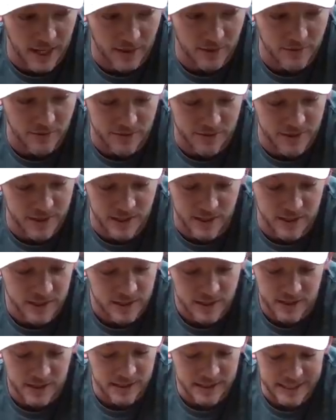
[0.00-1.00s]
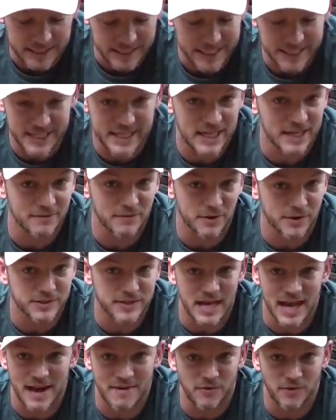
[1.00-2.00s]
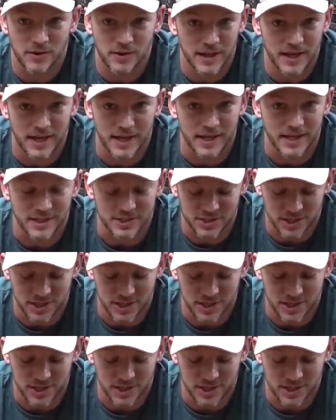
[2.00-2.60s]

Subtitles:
I don't think any Kevlar's ever let a